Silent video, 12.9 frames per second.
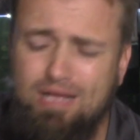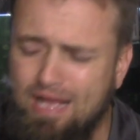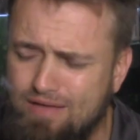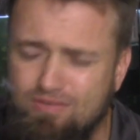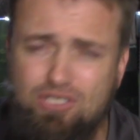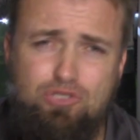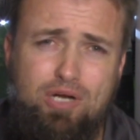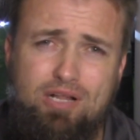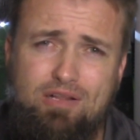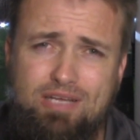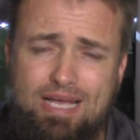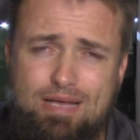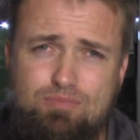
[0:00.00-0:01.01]
having trail
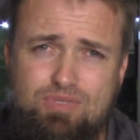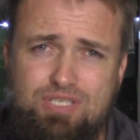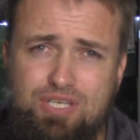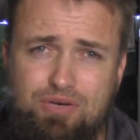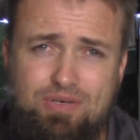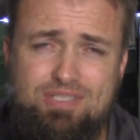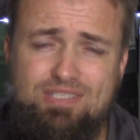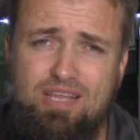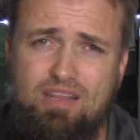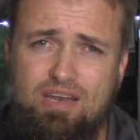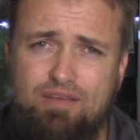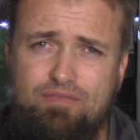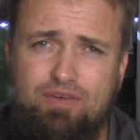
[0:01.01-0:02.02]
cams here in
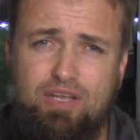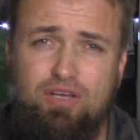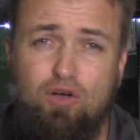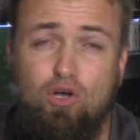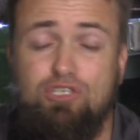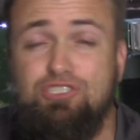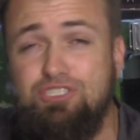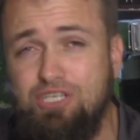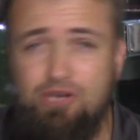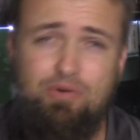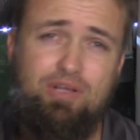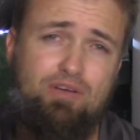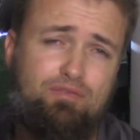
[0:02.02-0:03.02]
Southern Africa are
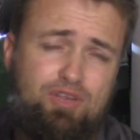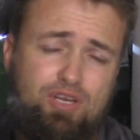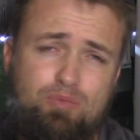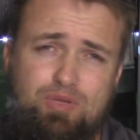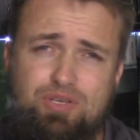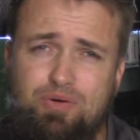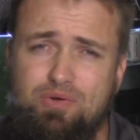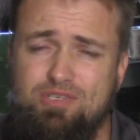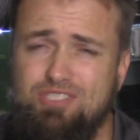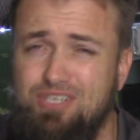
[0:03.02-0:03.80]
sharing our video materials,